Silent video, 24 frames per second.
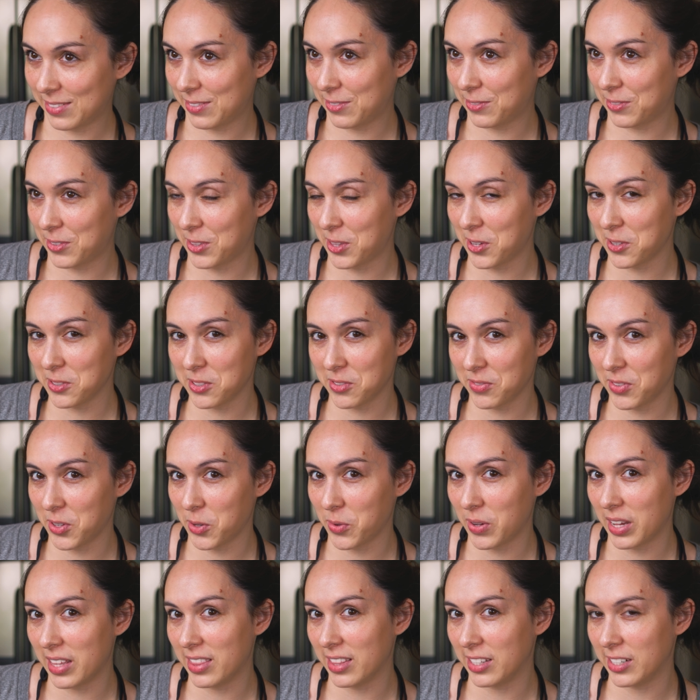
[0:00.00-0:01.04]
For those of
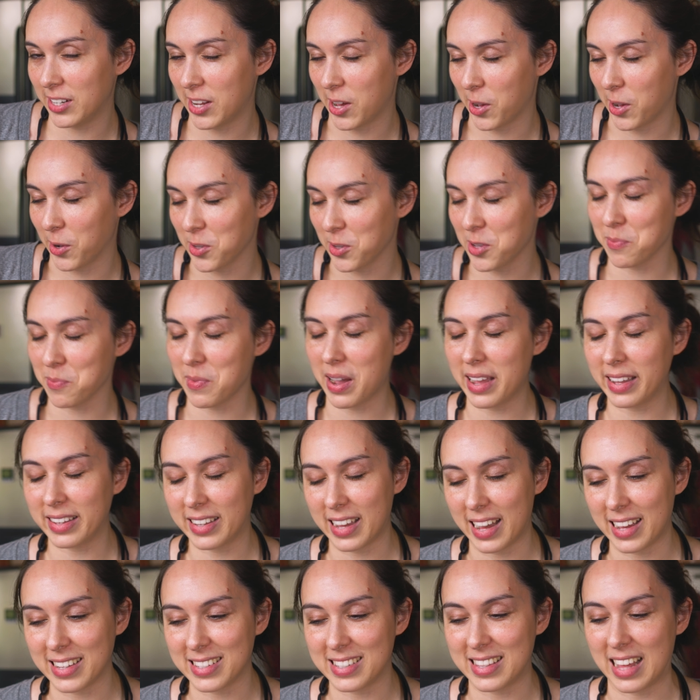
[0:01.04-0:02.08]
you in the know, you might
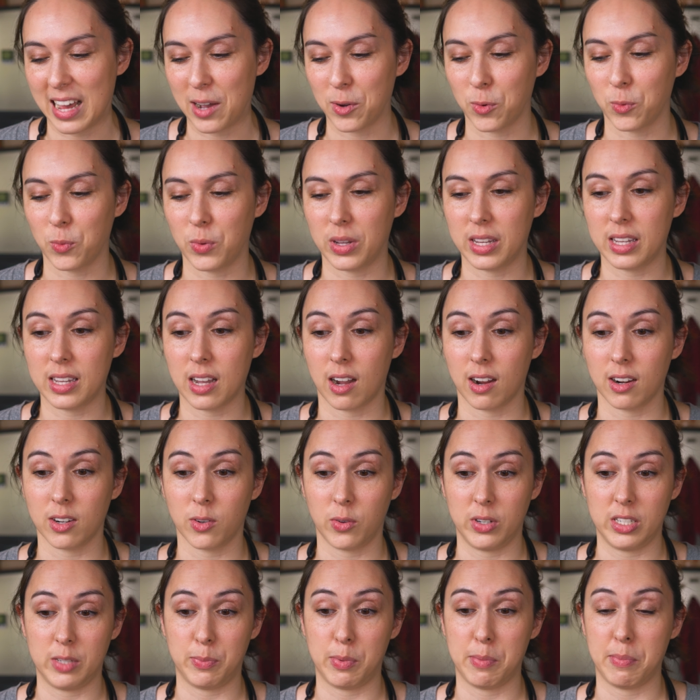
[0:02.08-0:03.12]
guess that we are
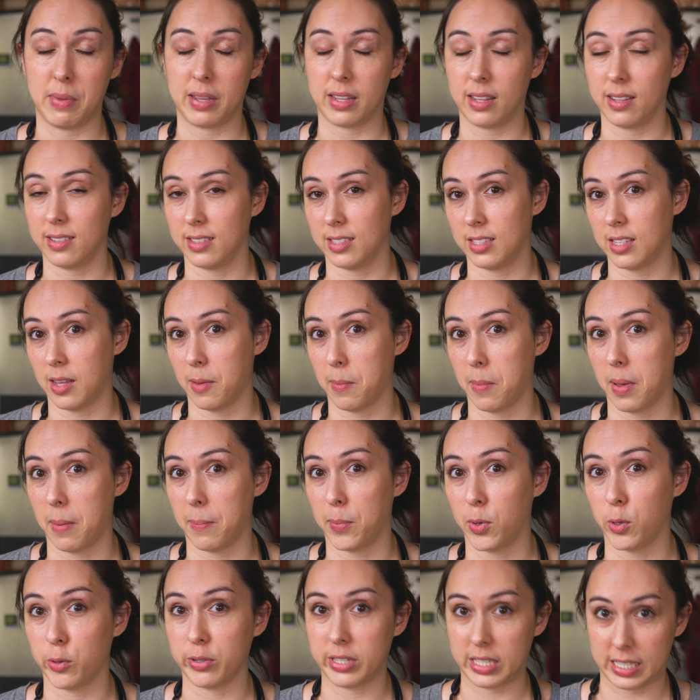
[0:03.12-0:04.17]
going to be making some
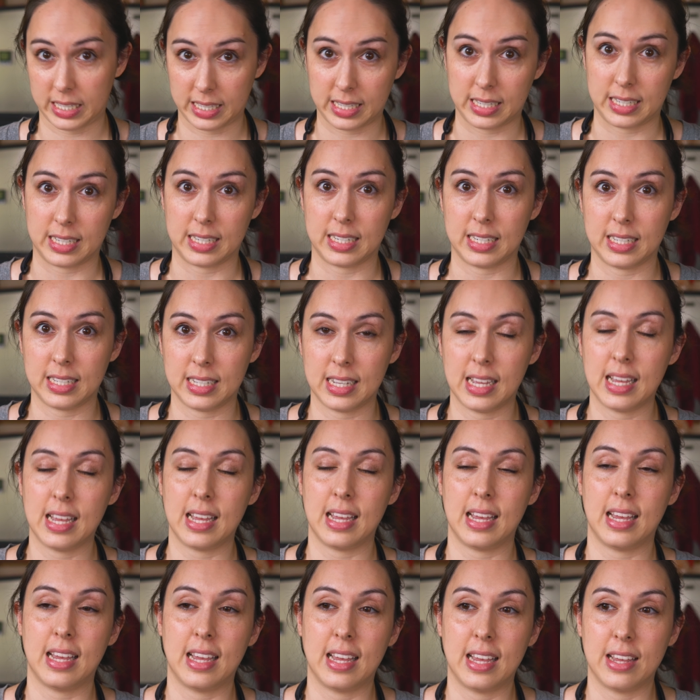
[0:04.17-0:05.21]
poutine
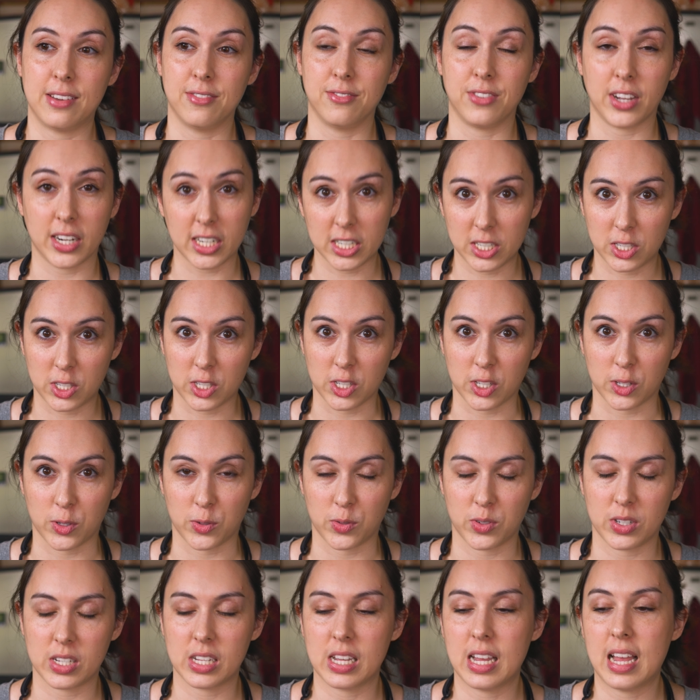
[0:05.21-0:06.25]
very
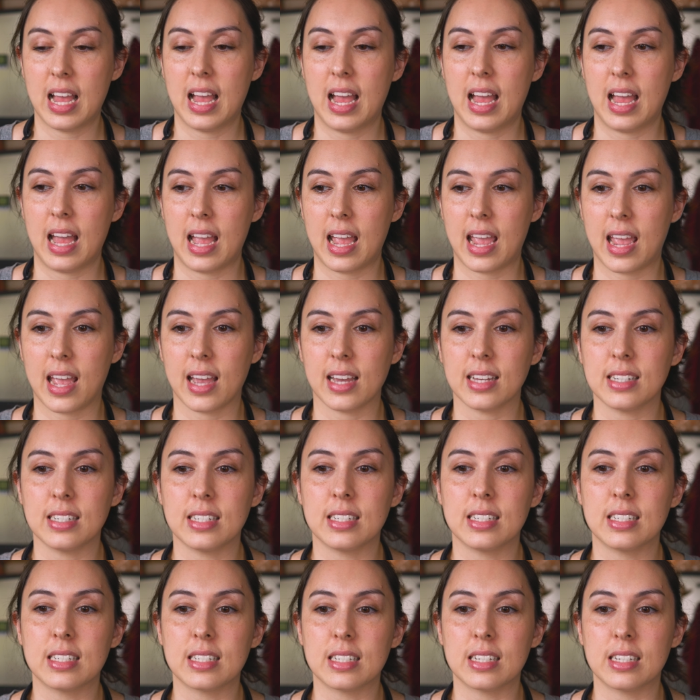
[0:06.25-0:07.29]
soon.
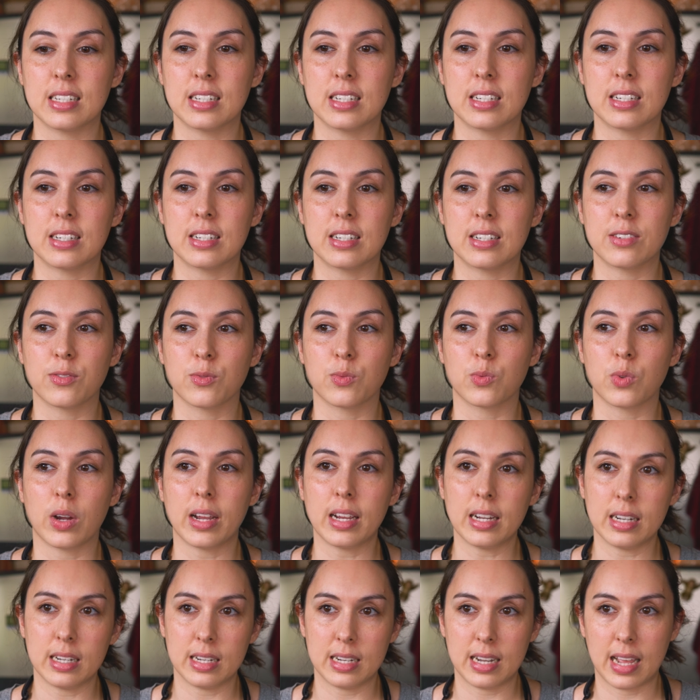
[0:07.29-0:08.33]
And
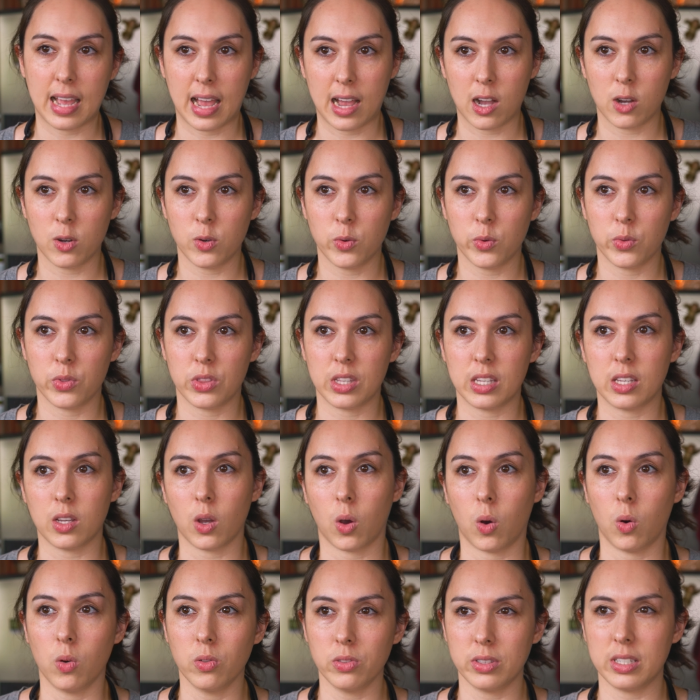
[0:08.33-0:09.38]
right now, the
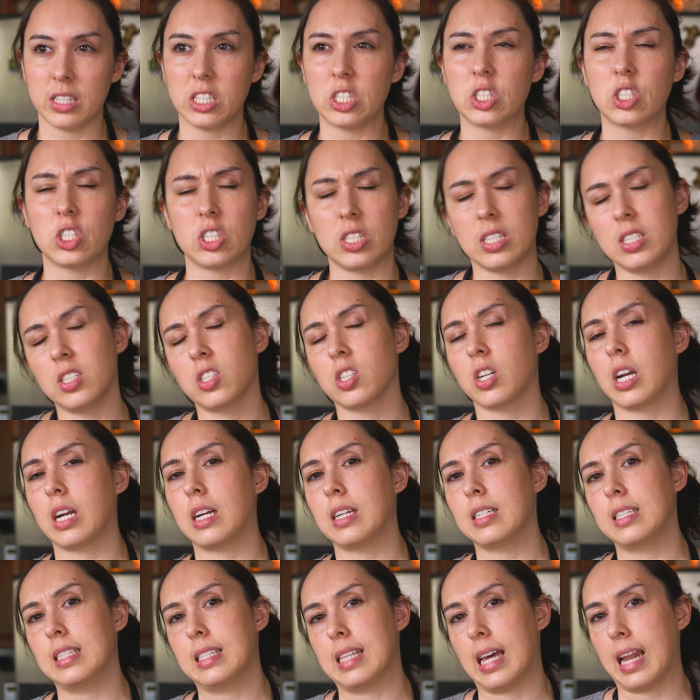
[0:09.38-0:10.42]
only cheese
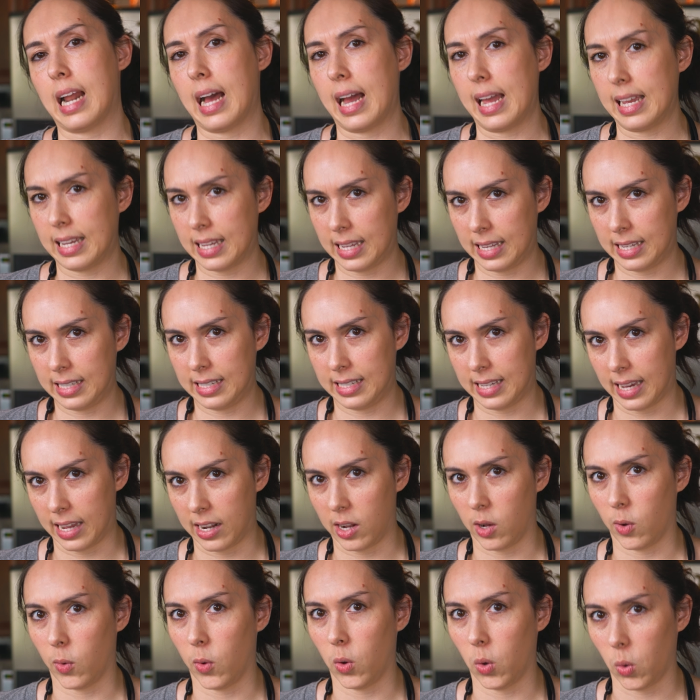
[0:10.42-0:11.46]
curds that I can get
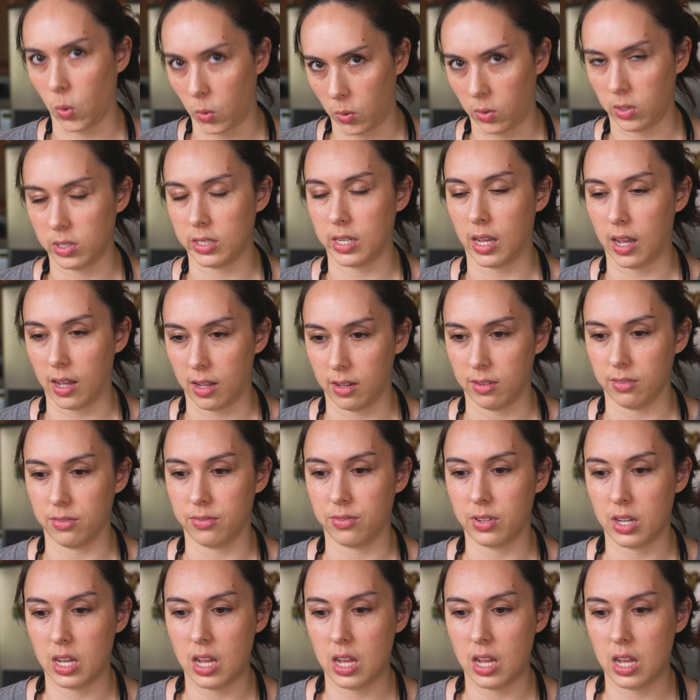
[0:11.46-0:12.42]
a hold of